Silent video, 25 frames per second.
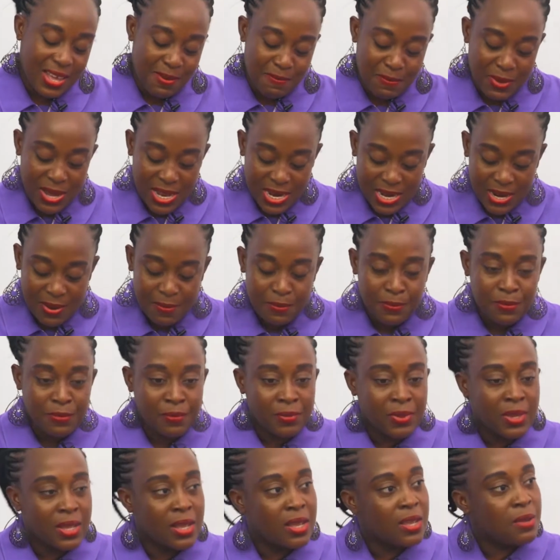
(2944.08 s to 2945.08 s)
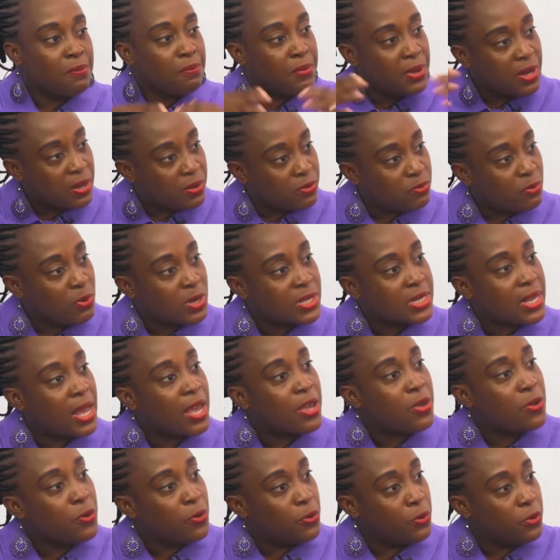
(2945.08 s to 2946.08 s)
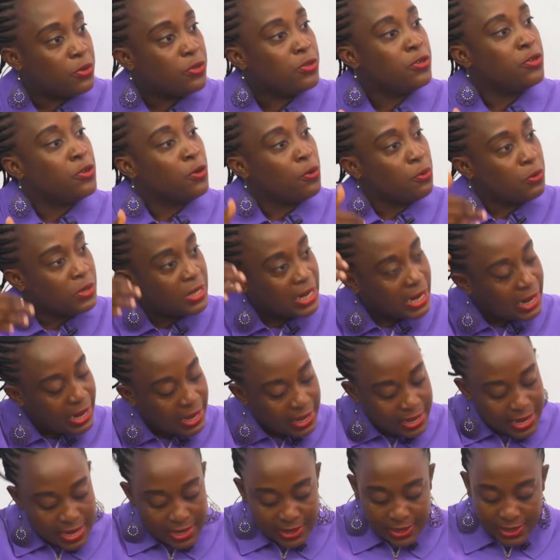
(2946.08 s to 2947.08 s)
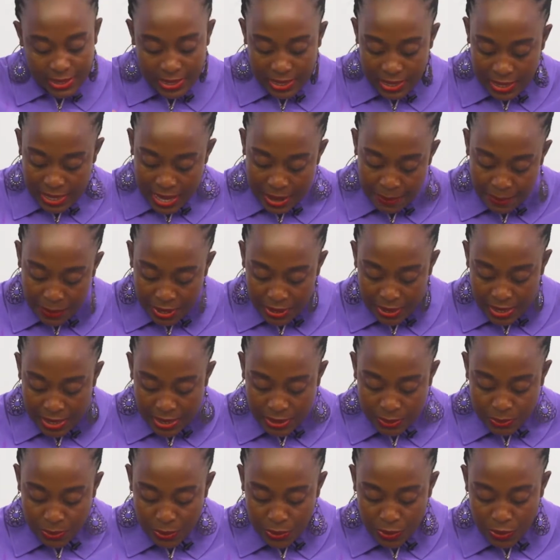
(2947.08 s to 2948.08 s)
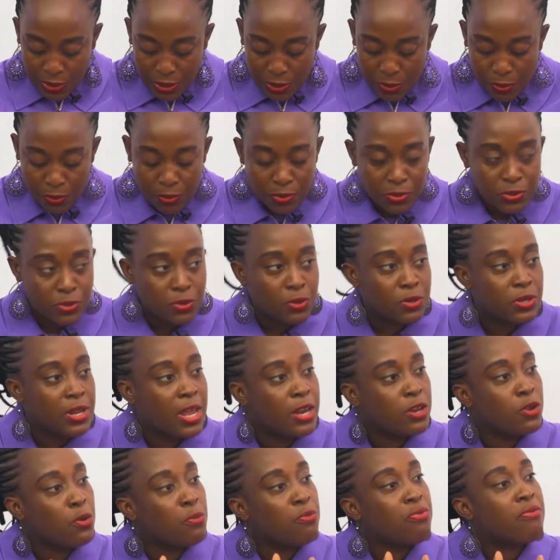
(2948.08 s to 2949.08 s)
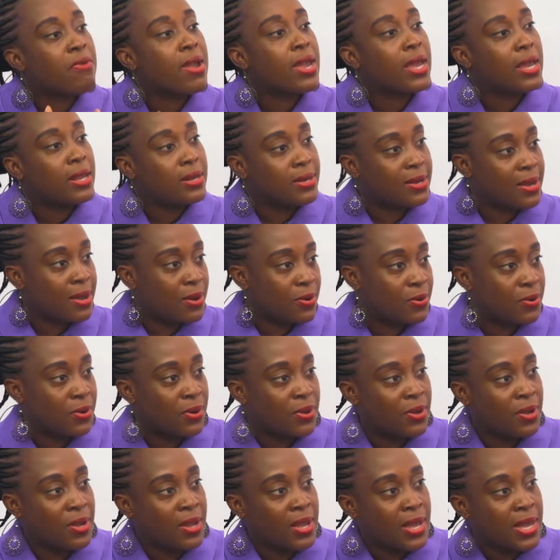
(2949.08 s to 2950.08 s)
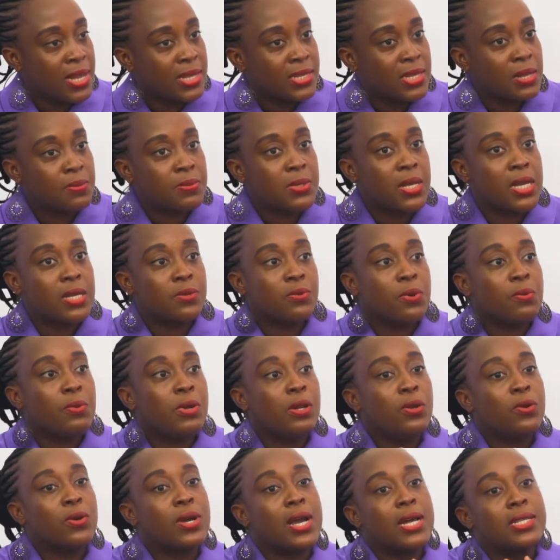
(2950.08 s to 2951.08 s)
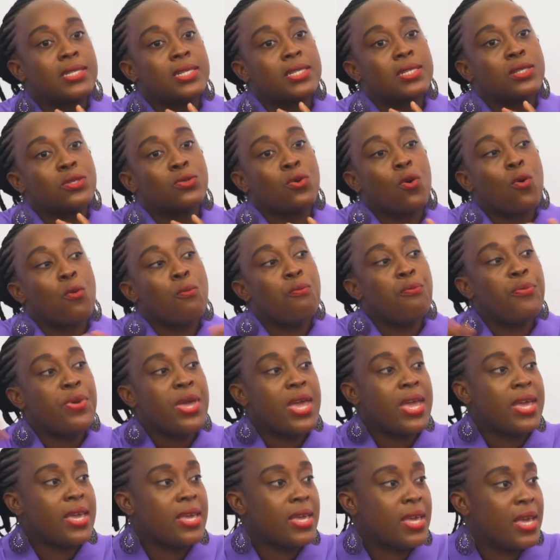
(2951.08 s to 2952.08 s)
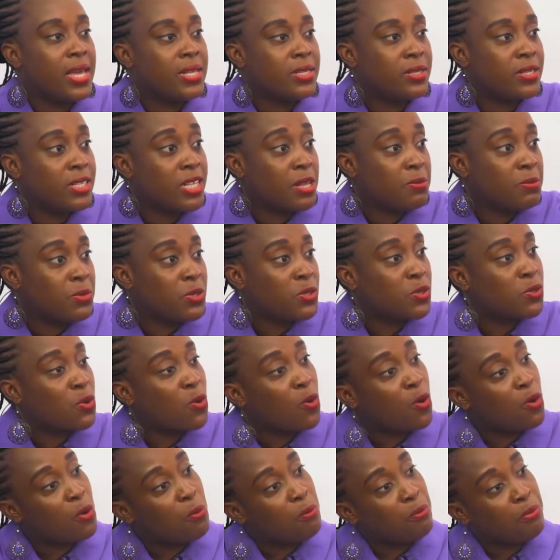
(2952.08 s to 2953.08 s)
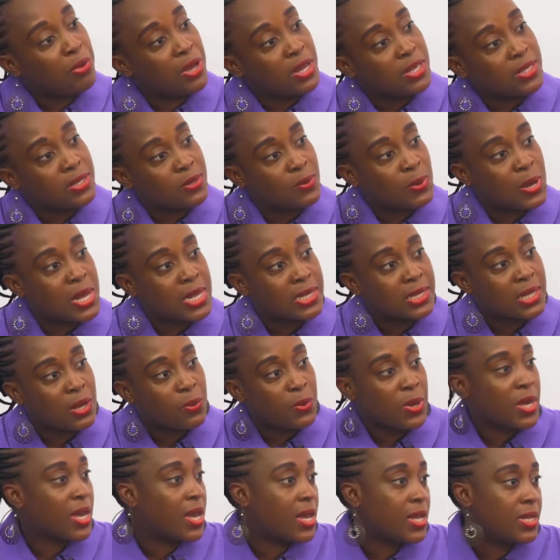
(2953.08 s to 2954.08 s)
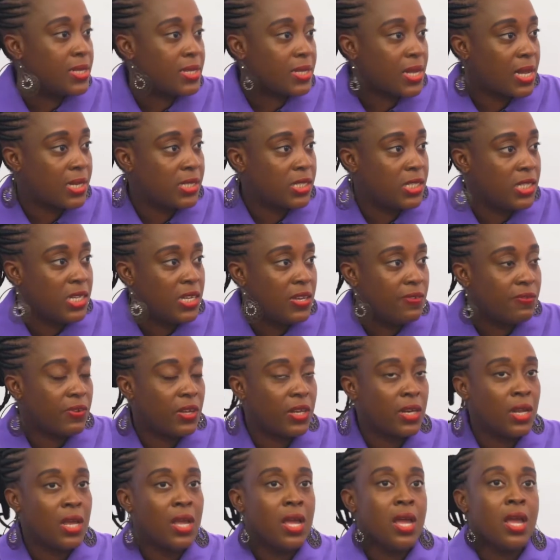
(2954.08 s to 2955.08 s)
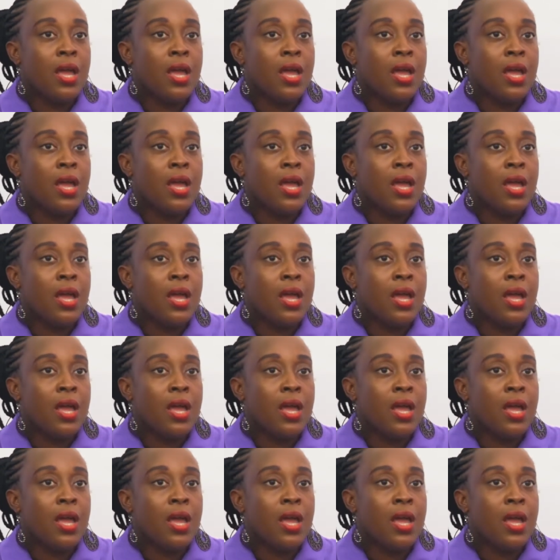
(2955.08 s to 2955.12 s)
But build. What are you? The legacy. That's what you're. So then you break it down. Sometimes when we look at it so big, it seems so big to us that we can't achieve it.